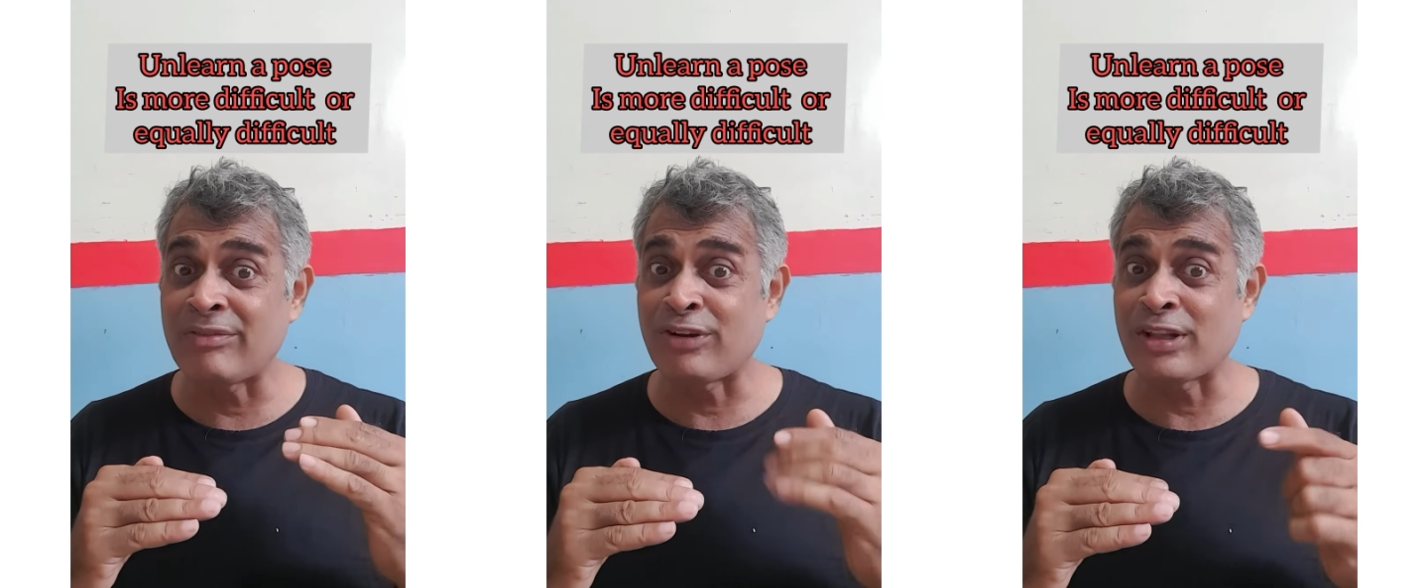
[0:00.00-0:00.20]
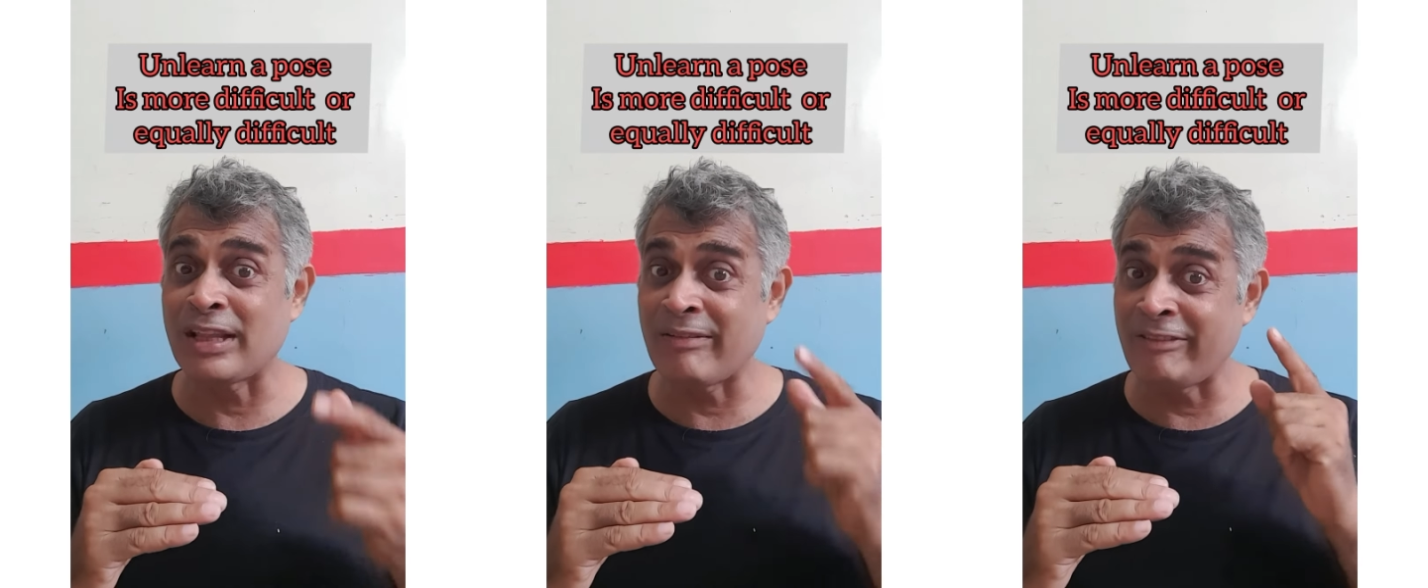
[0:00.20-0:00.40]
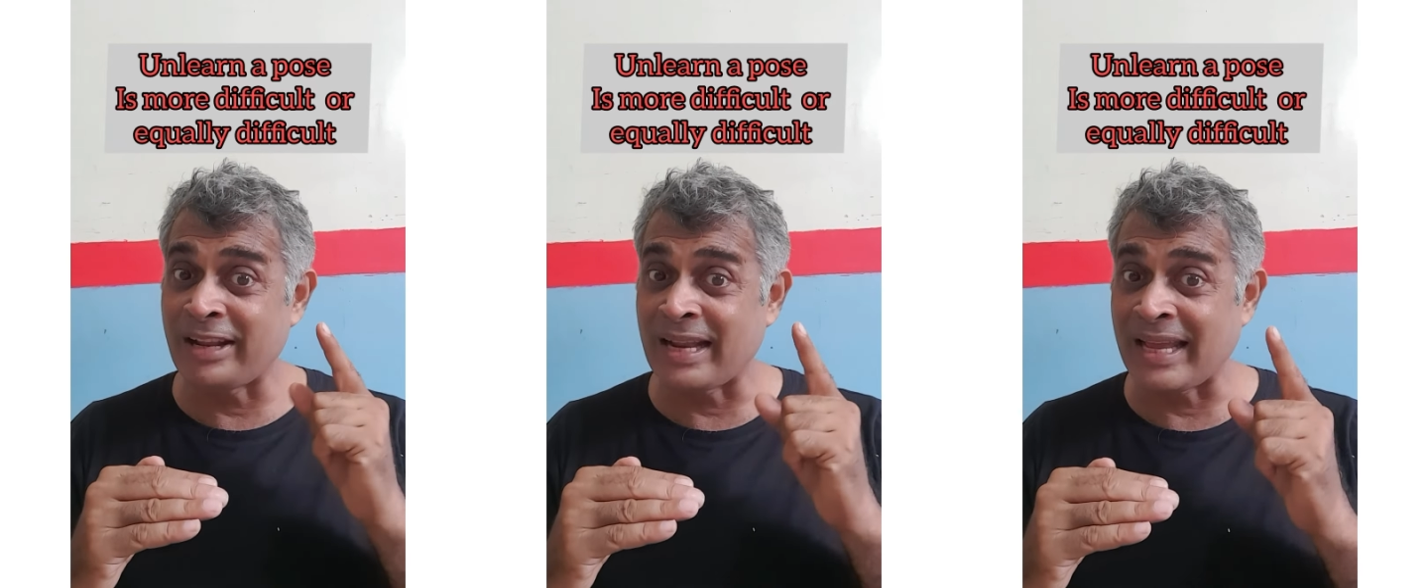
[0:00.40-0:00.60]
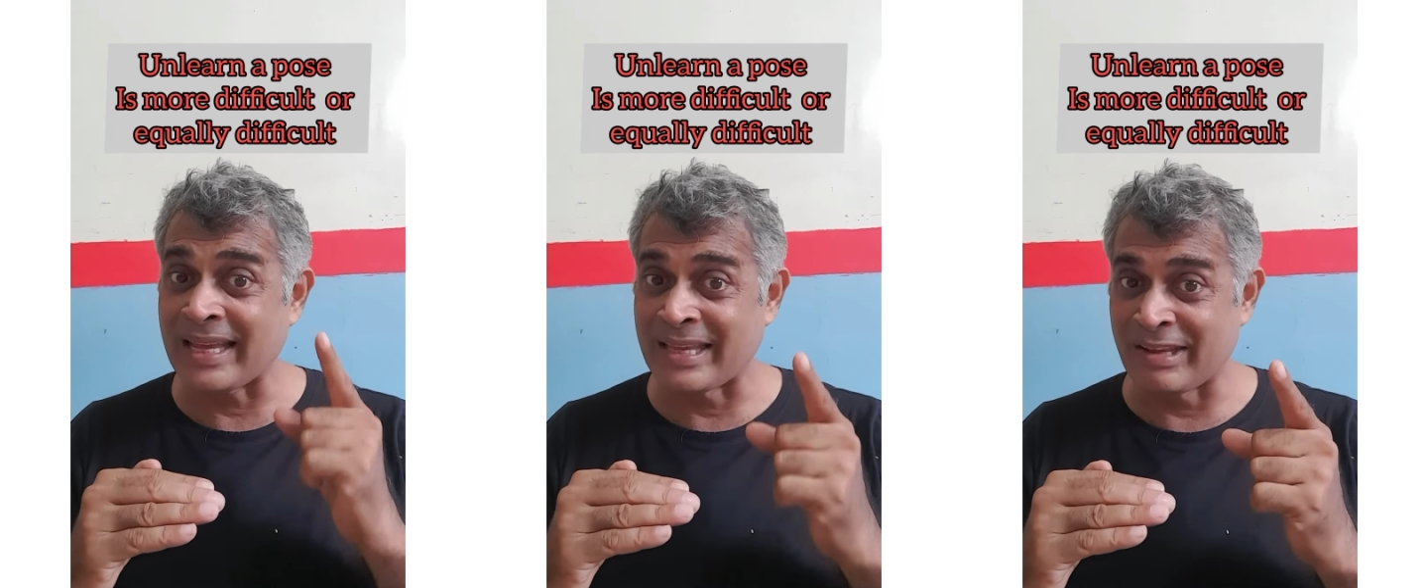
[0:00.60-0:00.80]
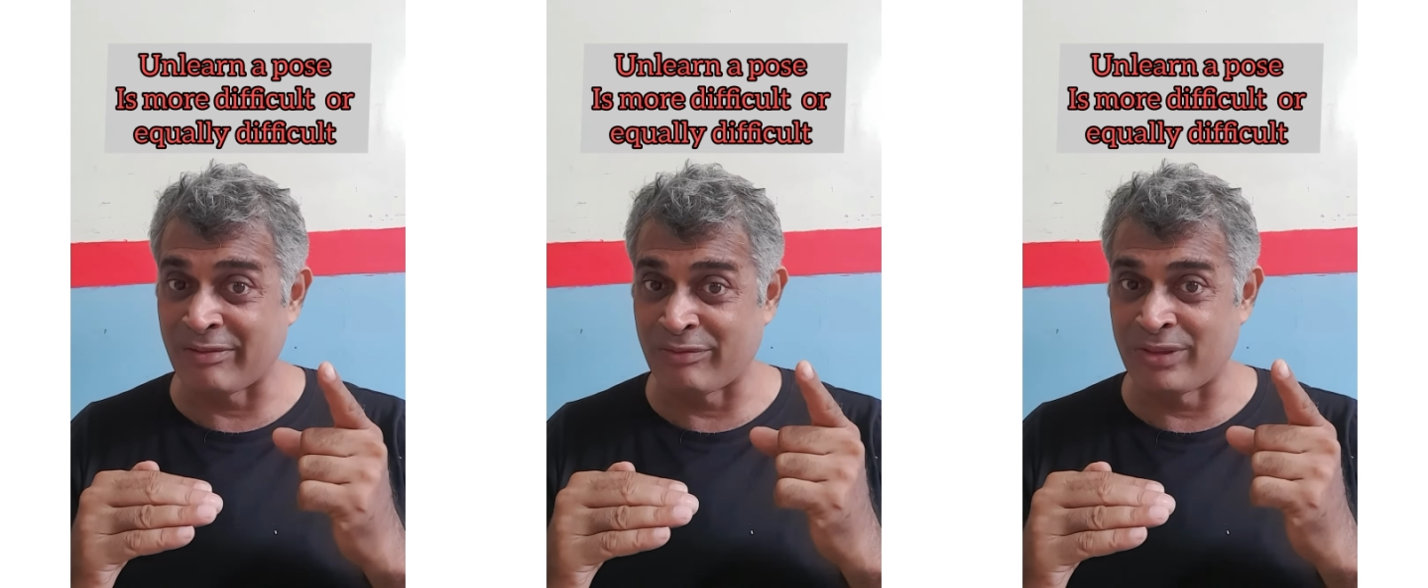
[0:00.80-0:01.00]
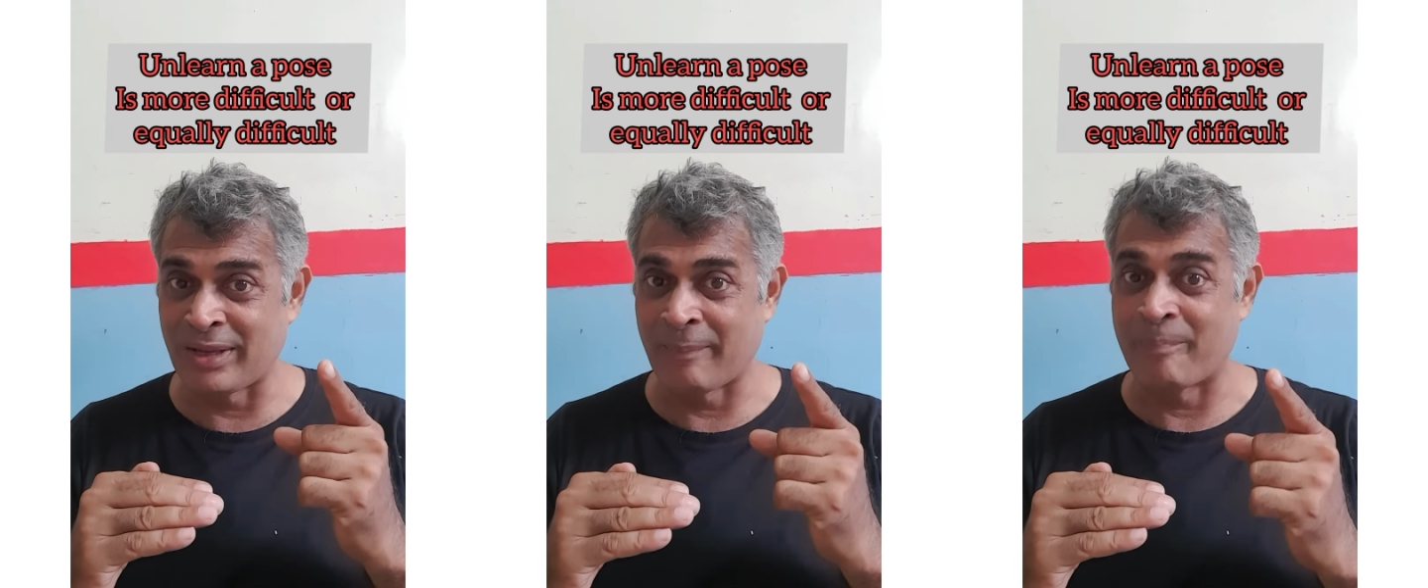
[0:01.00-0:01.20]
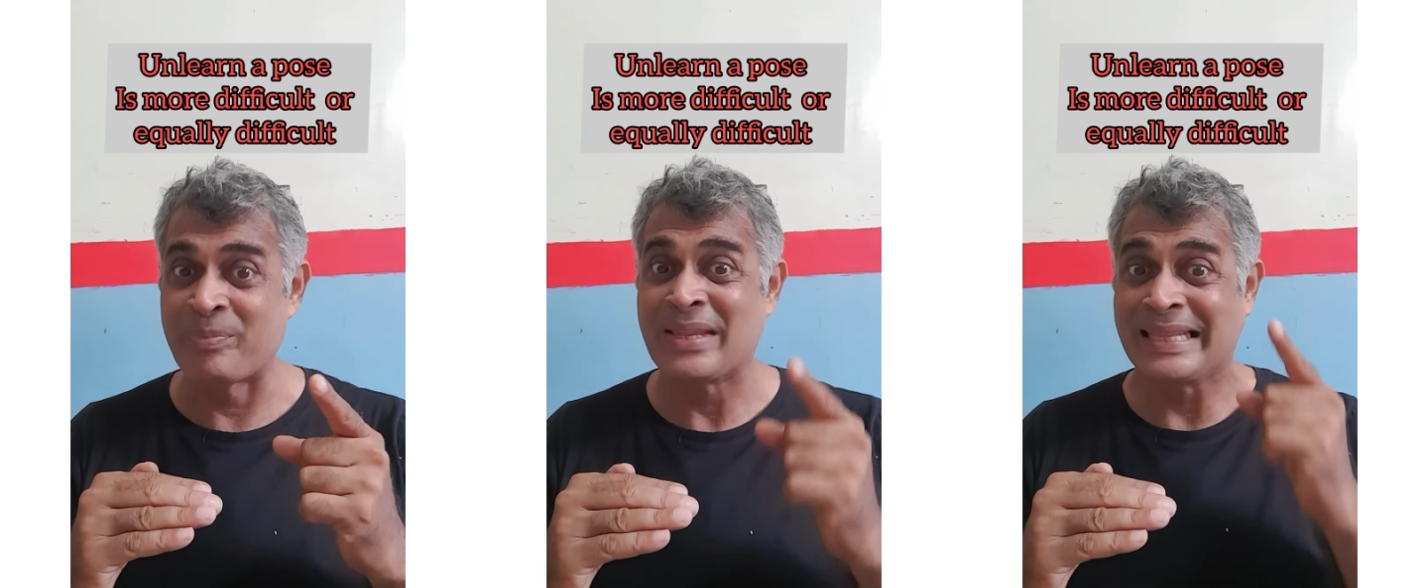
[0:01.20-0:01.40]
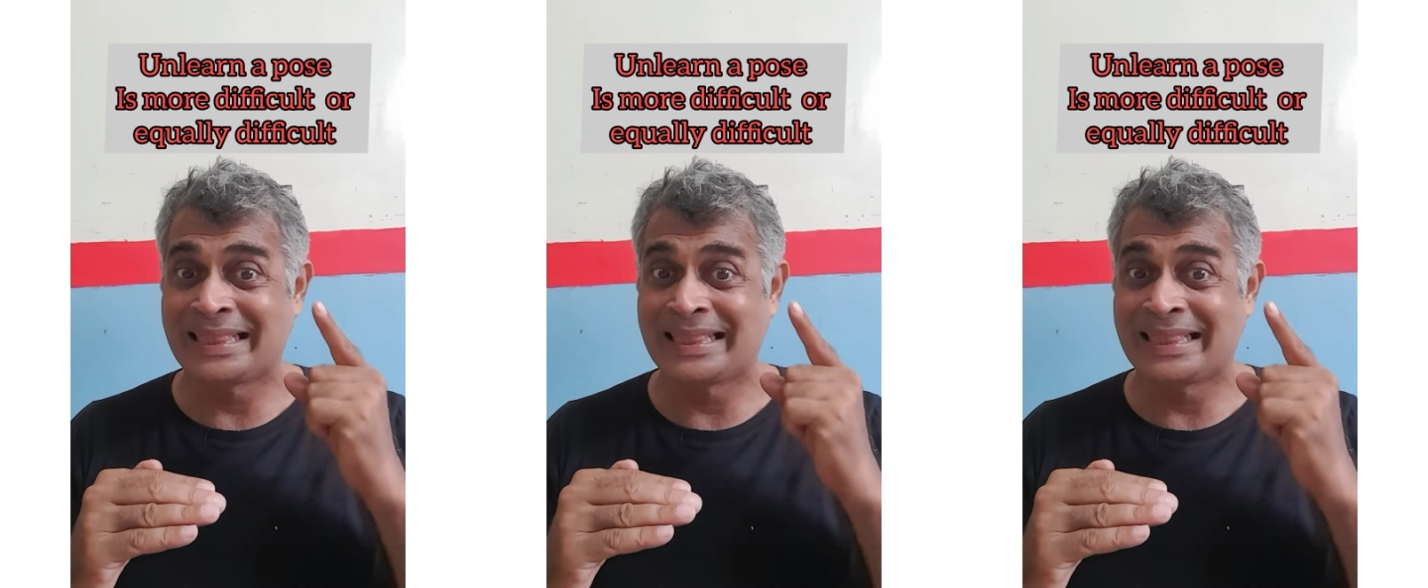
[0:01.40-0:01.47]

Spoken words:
for them when I give them.